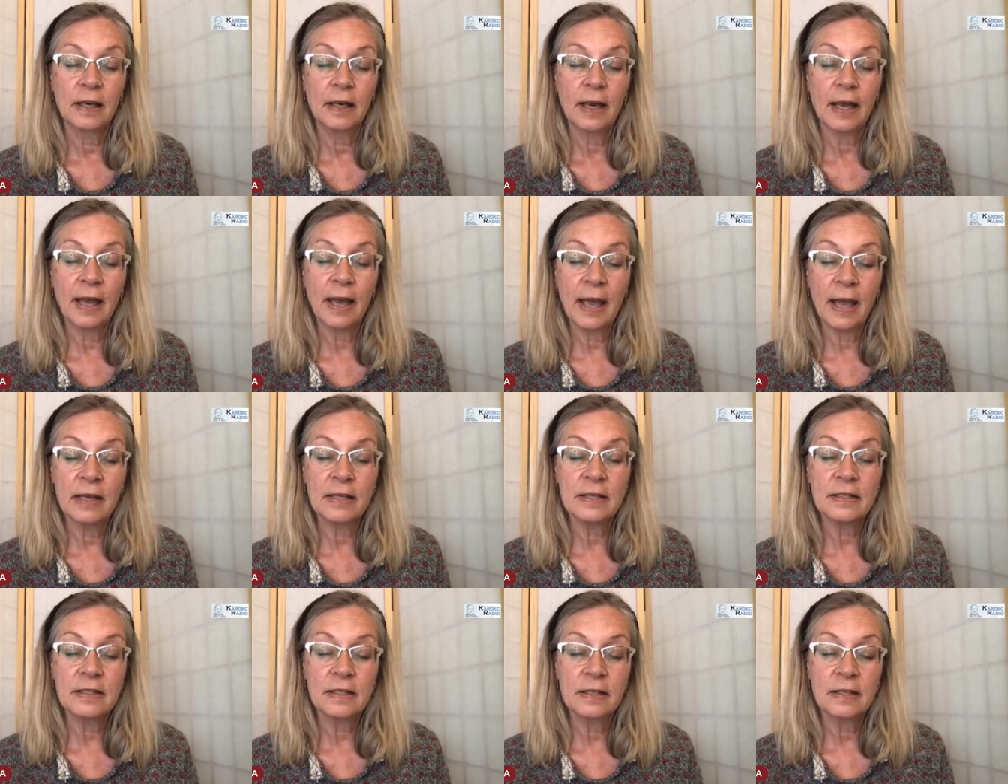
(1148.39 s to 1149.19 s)

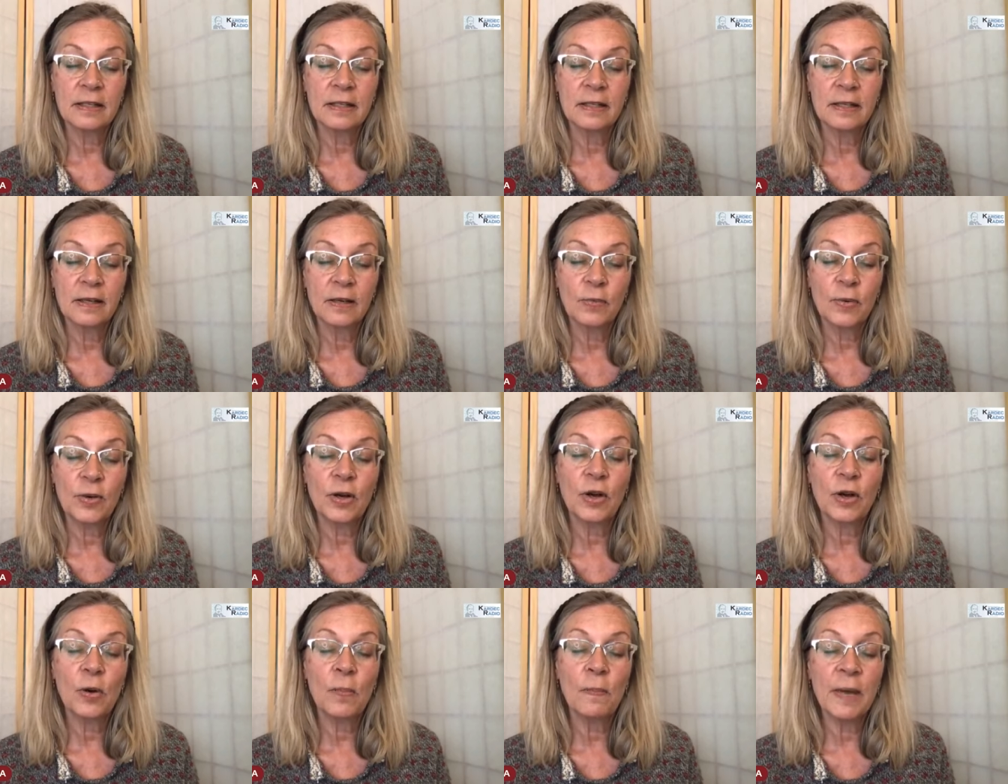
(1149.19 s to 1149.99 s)
and we're
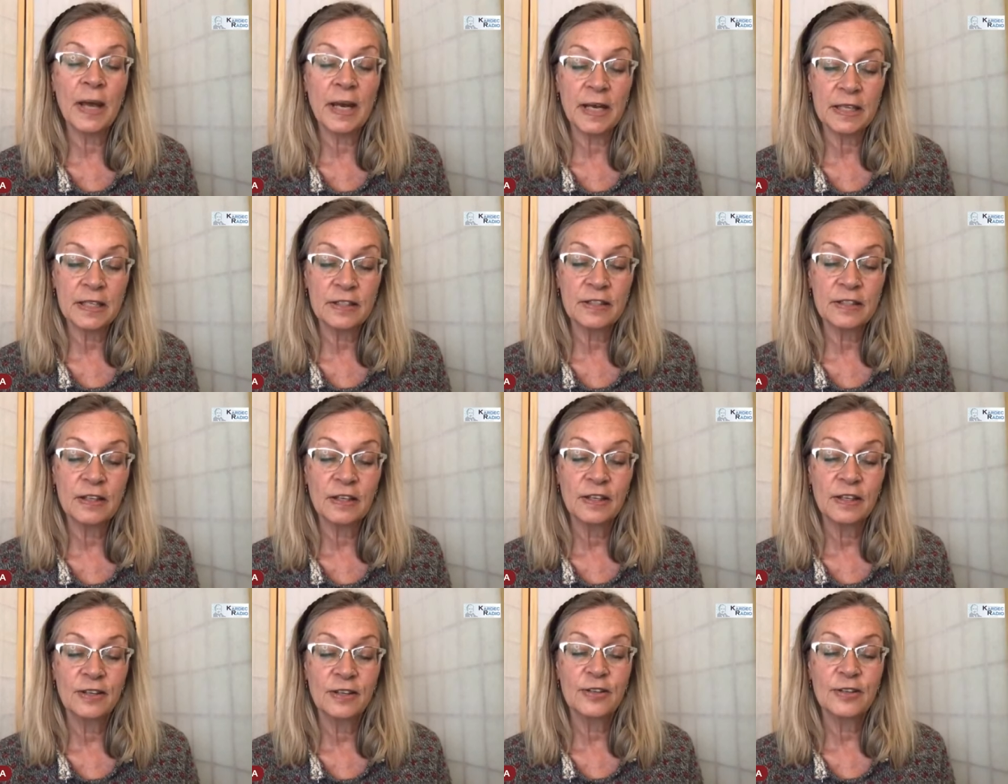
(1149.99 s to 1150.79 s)
committed
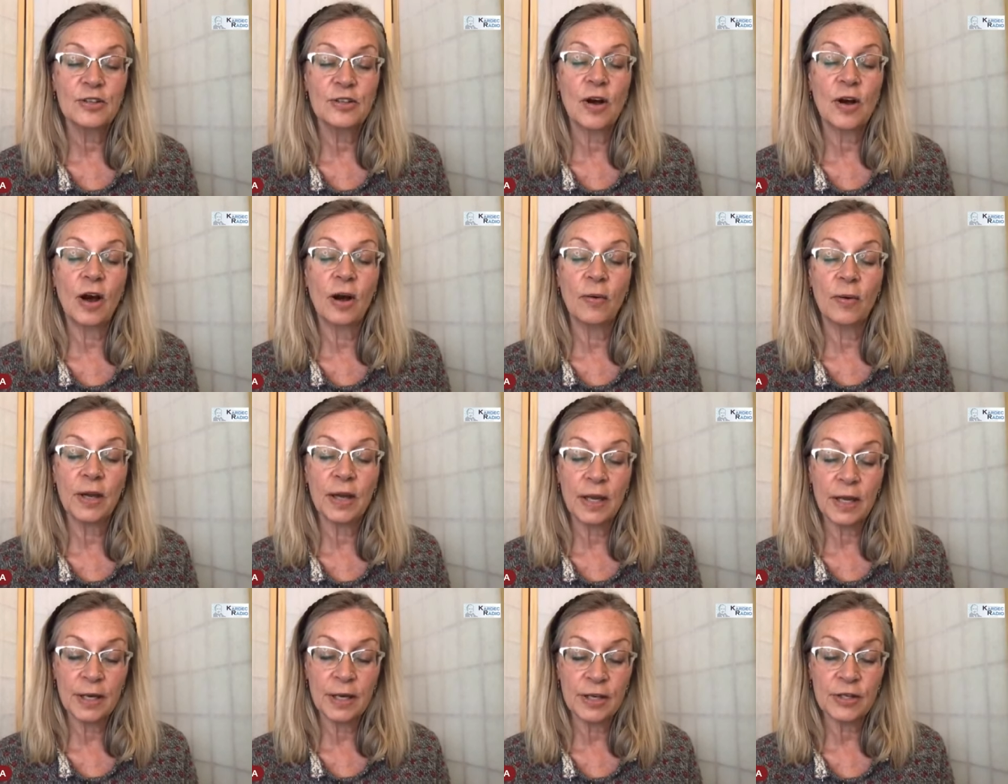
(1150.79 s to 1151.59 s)
to our
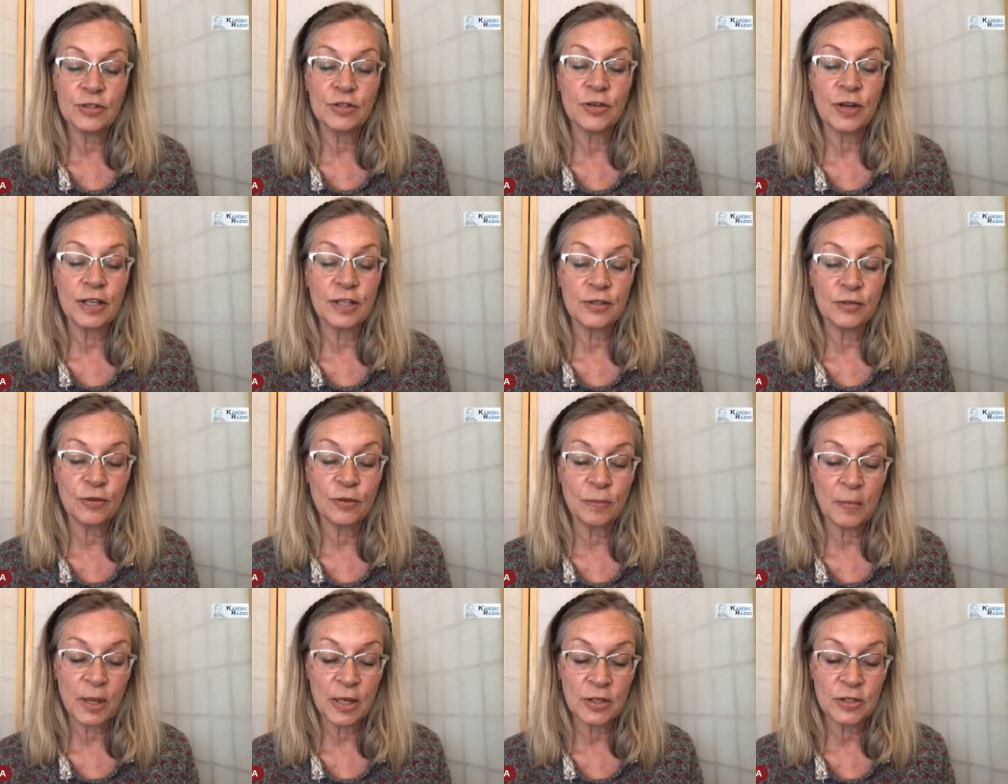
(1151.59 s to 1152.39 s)
inner
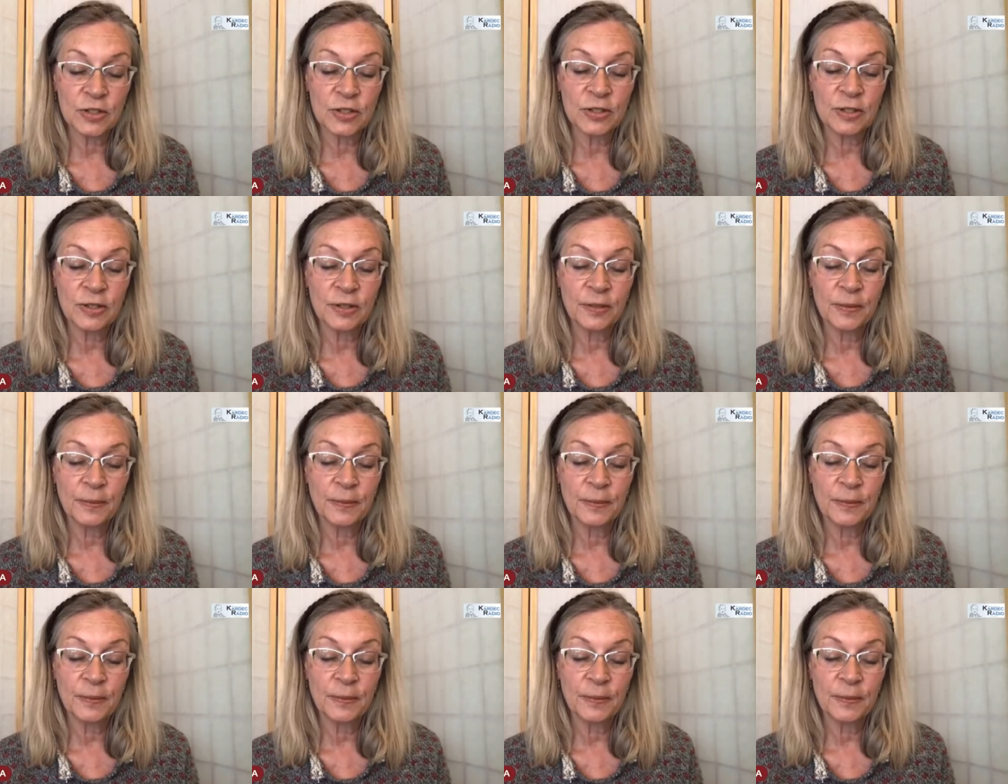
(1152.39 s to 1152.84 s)
transformation.